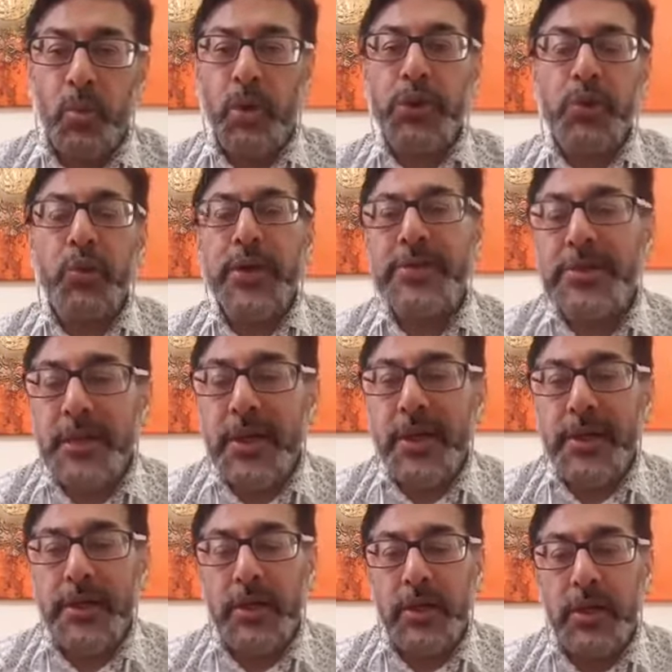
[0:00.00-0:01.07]
What do I
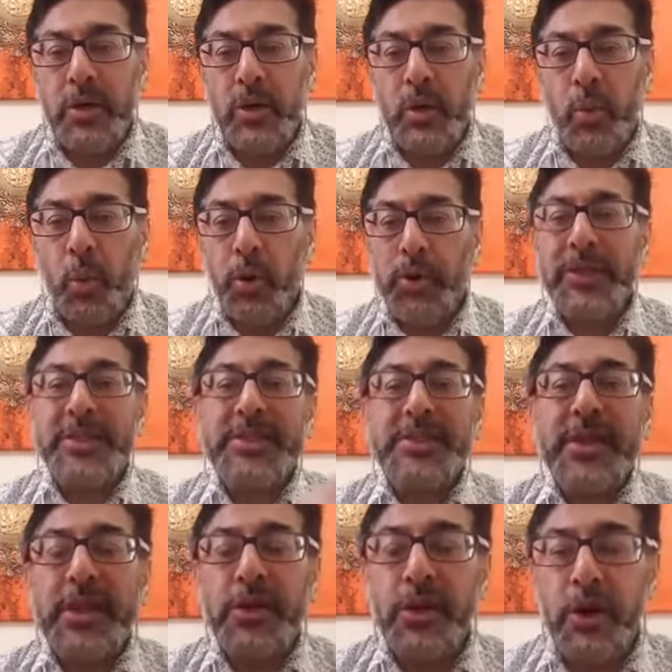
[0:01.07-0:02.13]
say? What do they
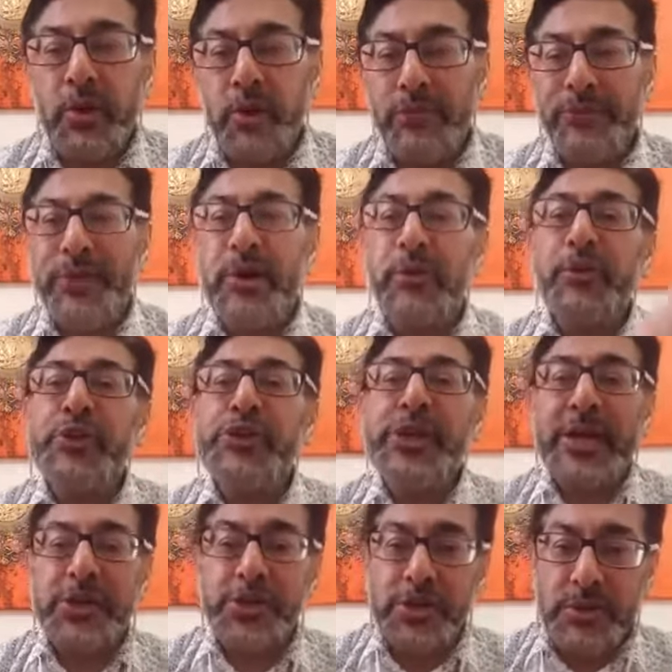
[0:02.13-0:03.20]
say no? Fear of
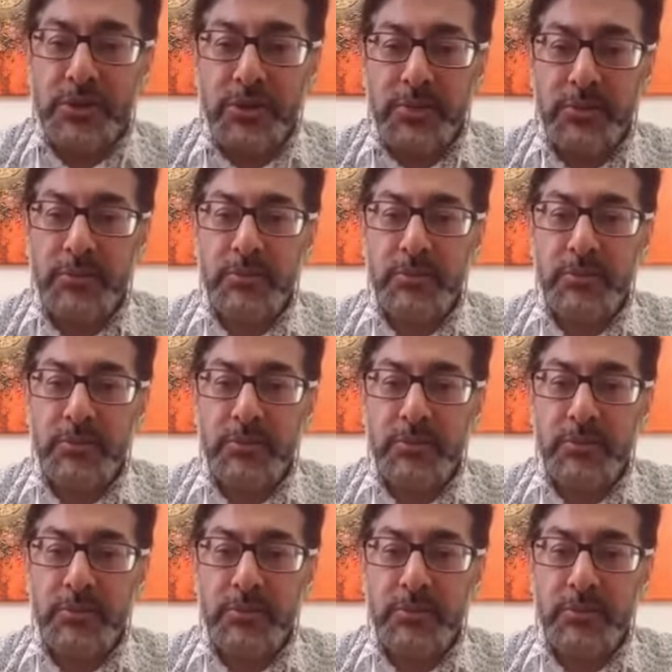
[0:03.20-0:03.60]
rejection.